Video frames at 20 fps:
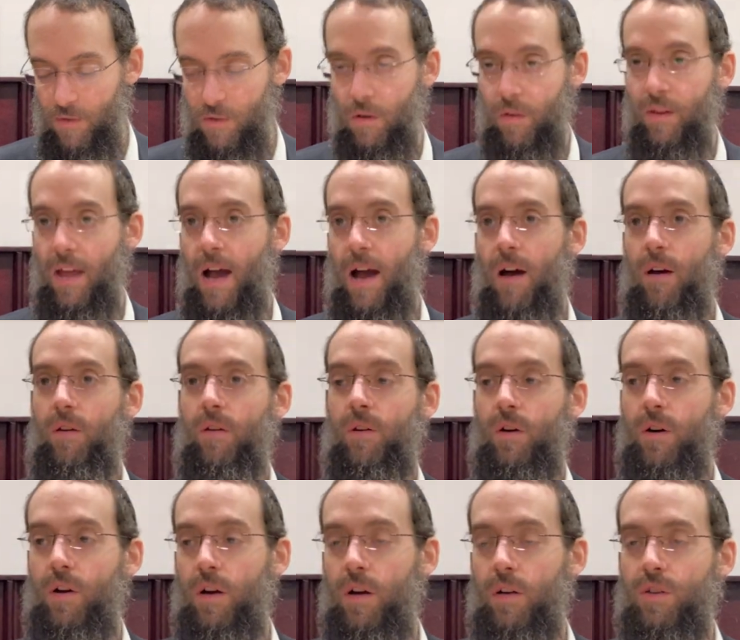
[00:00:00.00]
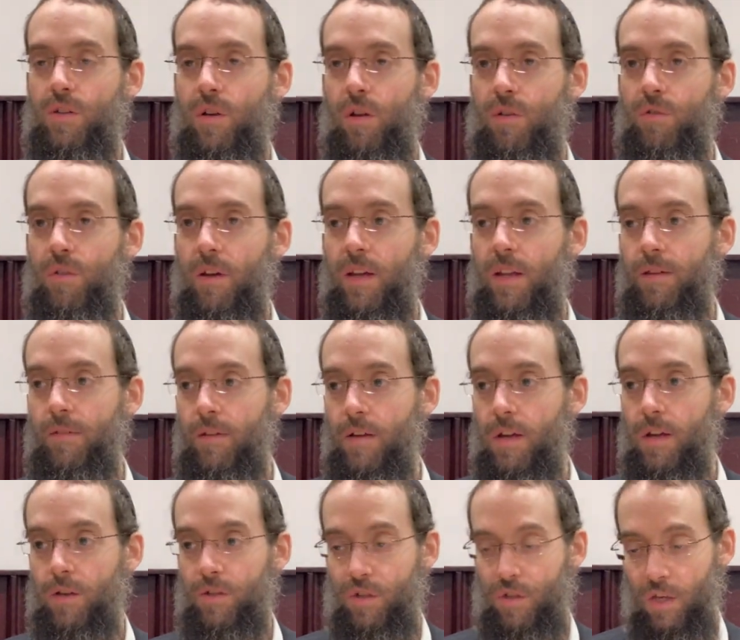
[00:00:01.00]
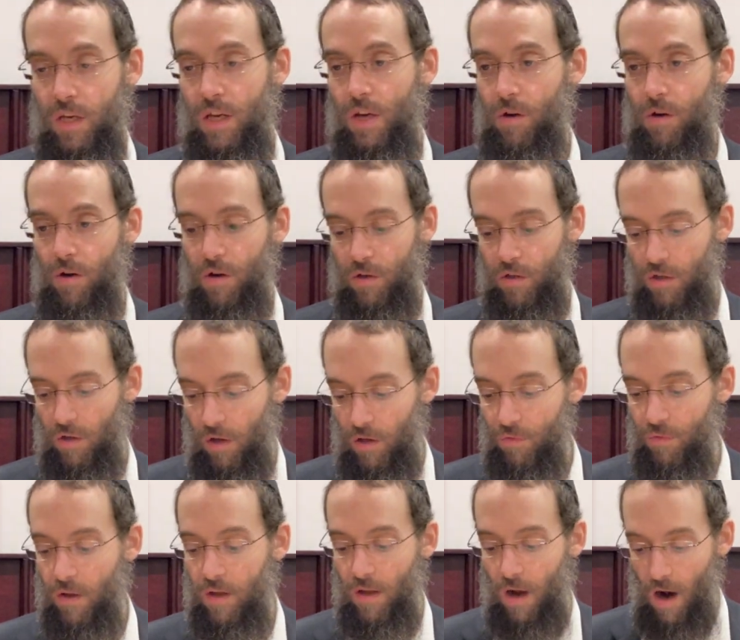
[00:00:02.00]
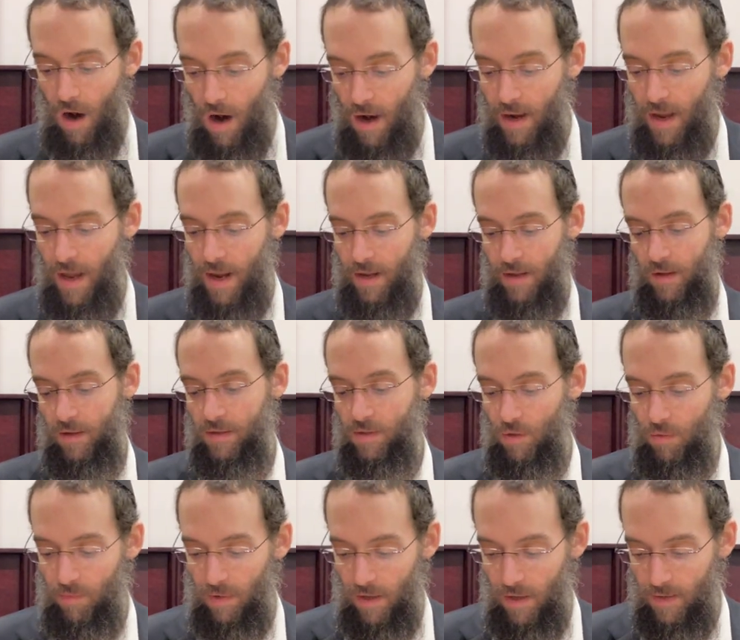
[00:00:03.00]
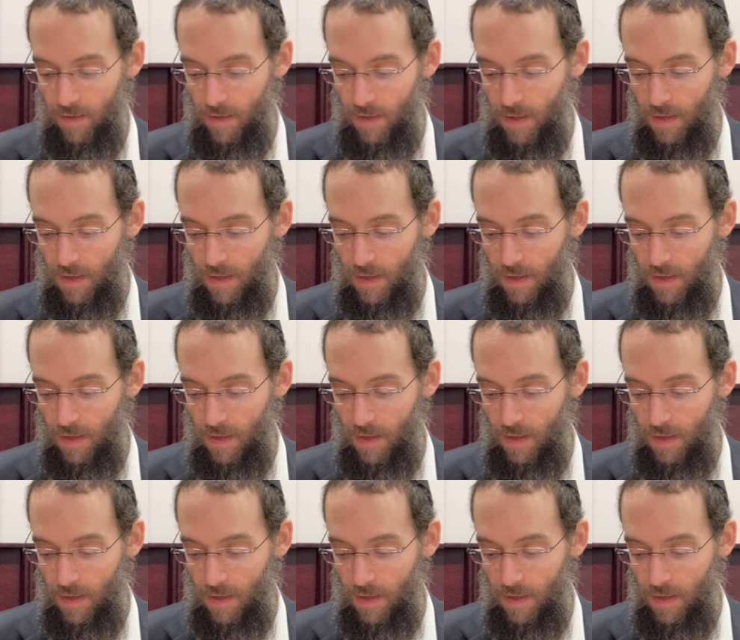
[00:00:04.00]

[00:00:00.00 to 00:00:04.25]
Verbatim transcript: So now her children, she or her children, are getting a ksubah.